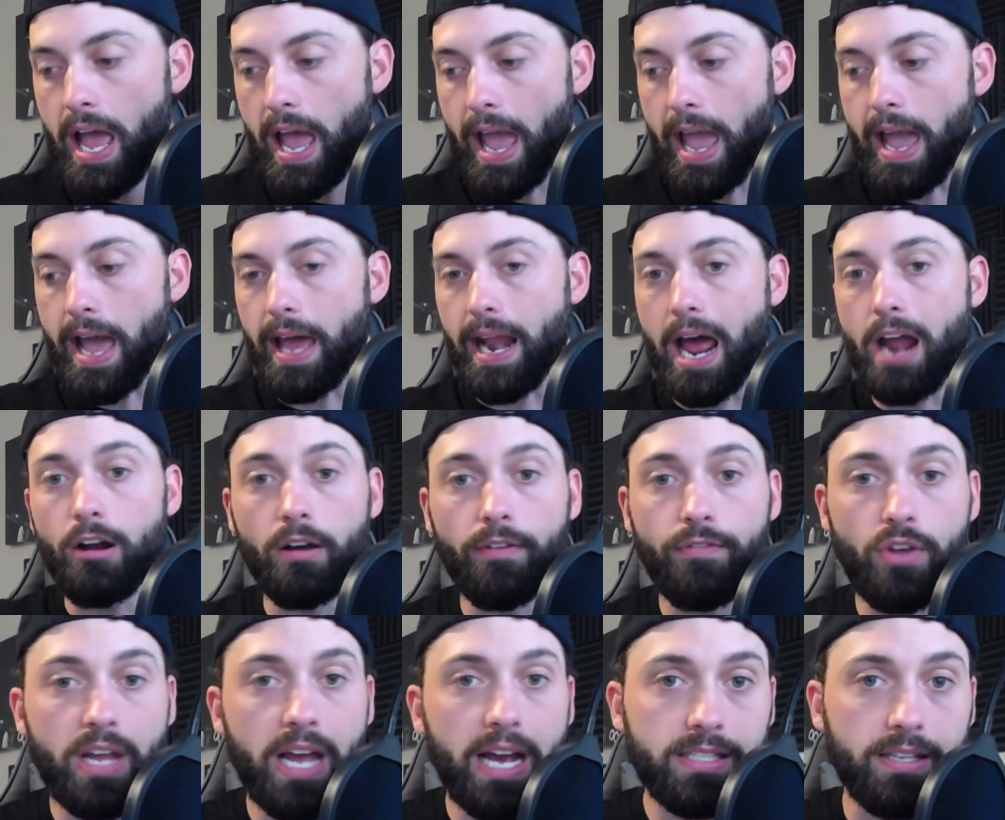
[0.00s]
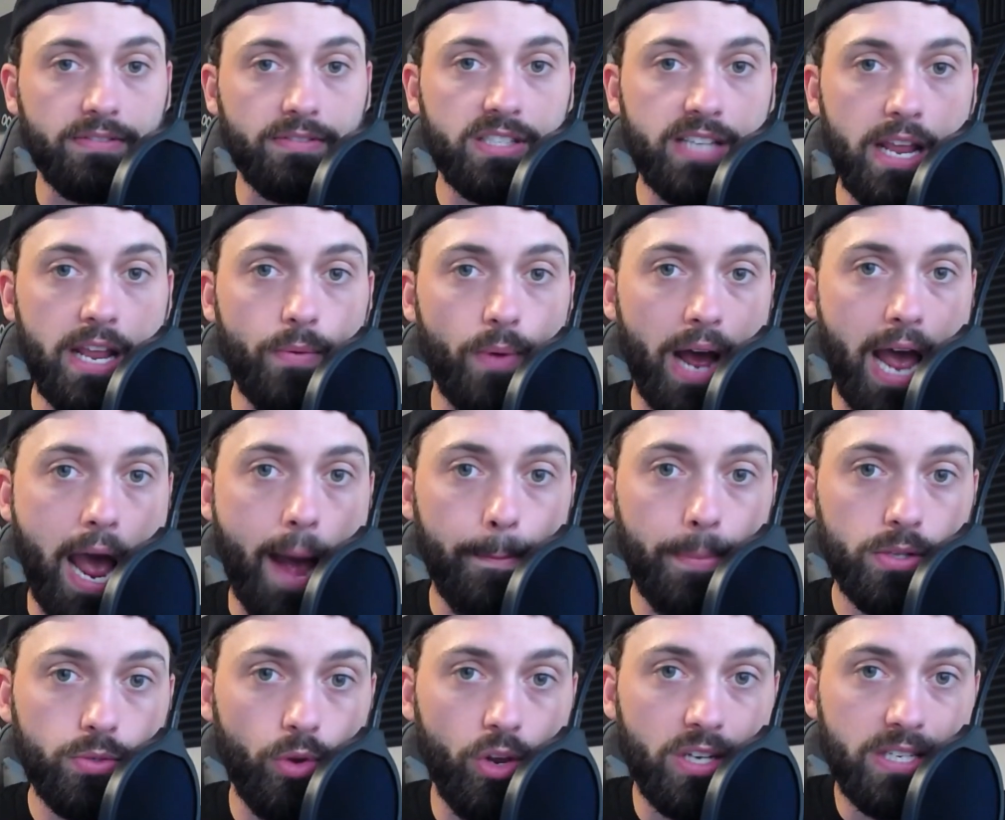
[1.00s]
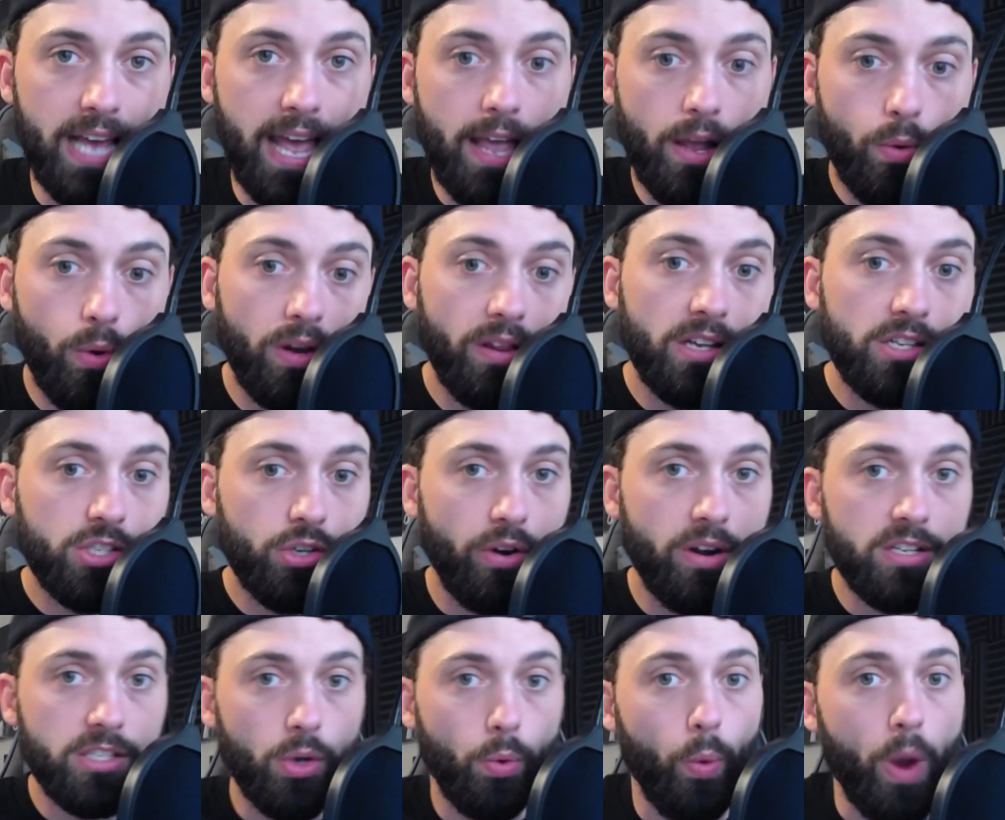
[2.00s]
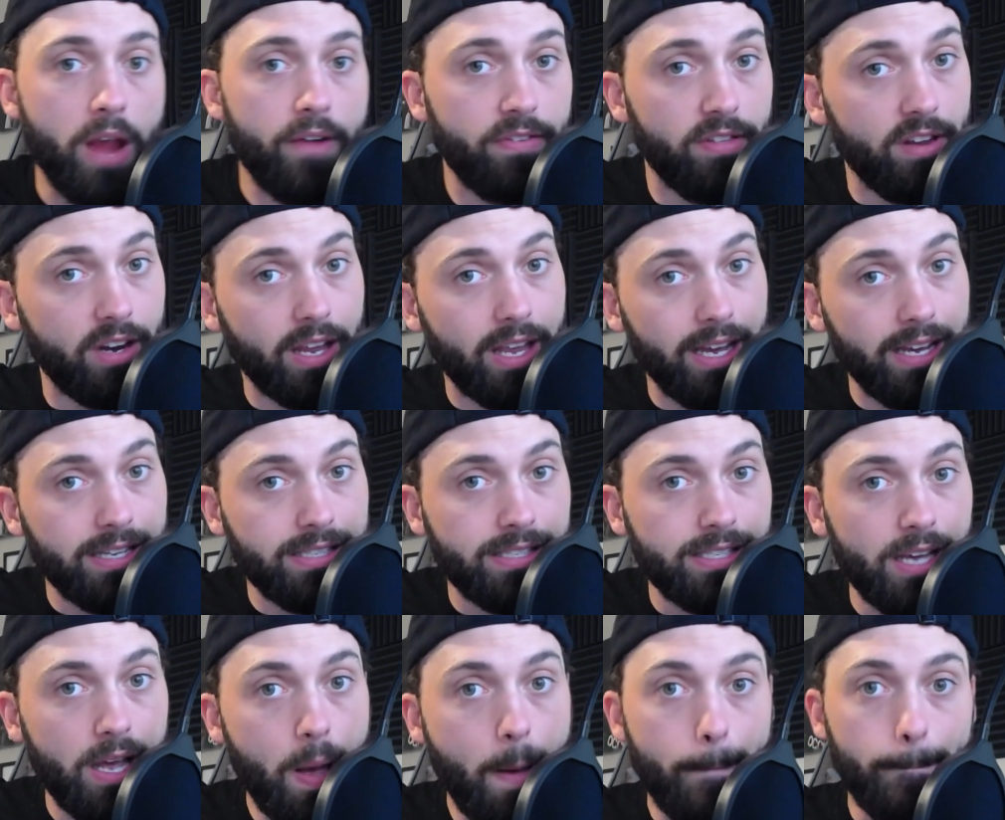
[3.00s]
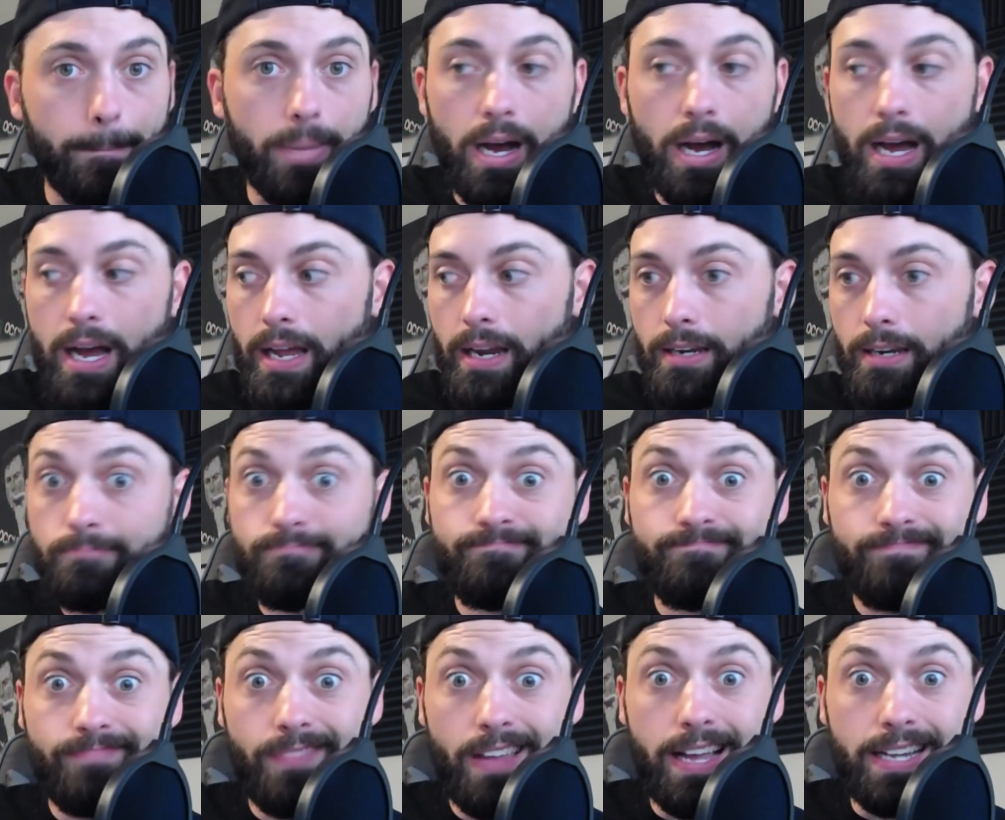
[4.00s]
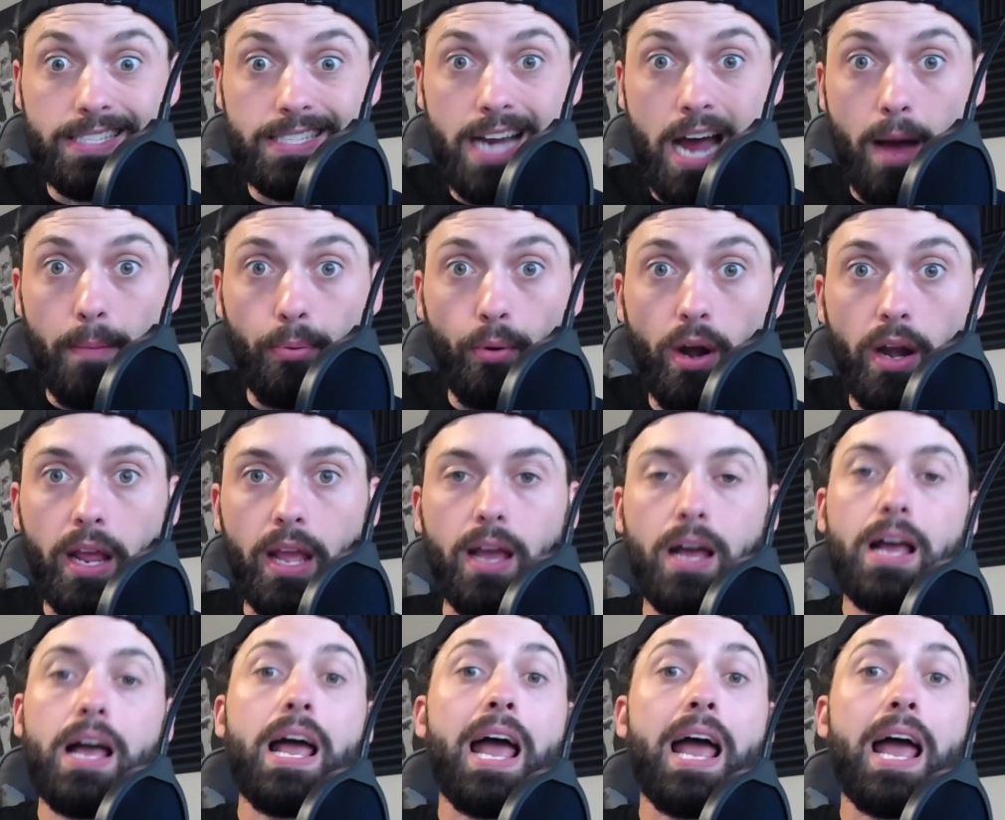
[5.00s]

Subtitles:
And I don't know if you guys have seen what happens when you take one of these screens away from their kids, but it's not pretty.